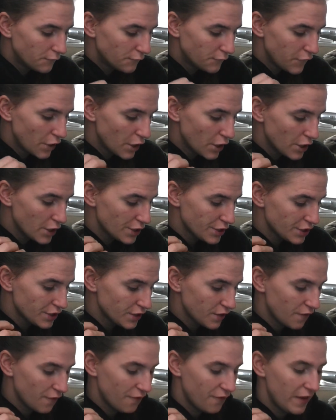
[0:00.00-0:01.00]

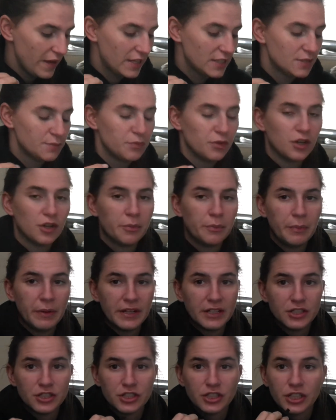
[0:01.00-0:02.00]
First Facebook
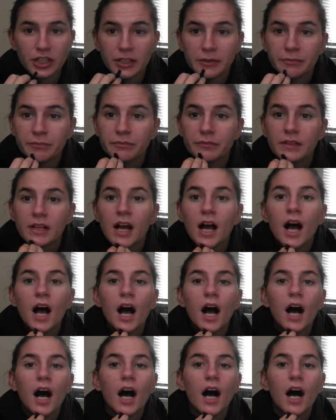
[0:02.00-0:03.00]
picture.
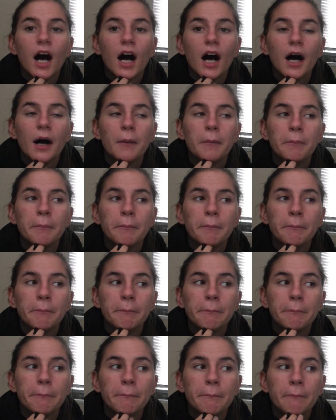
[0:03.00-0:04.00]
I
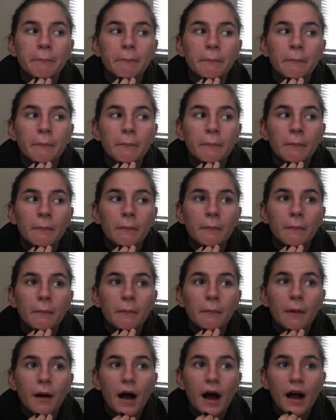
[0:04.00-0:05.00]

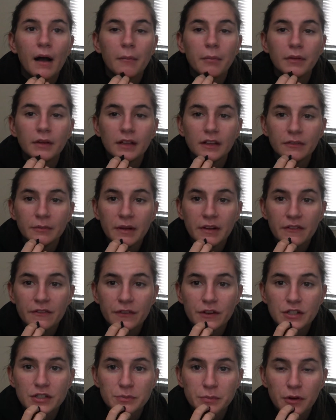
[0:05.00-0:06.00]
believe my
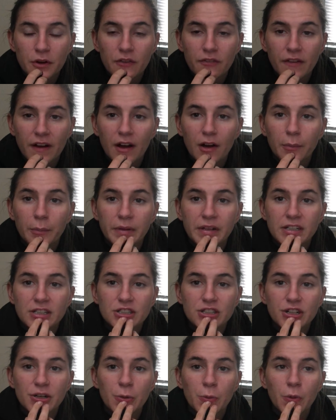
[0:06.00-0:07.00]
first profile
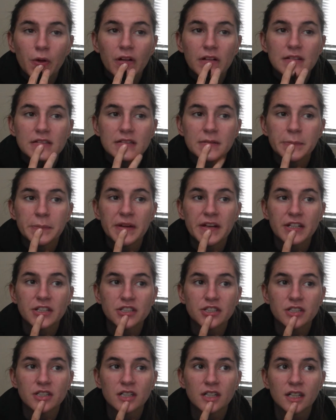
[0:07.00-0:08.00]
picture was a
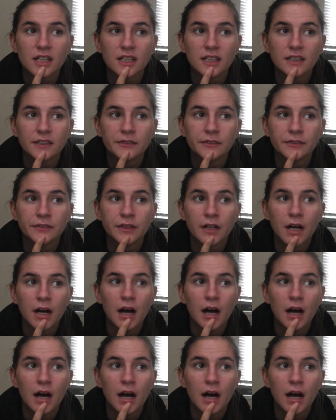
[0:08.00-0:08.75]
picture of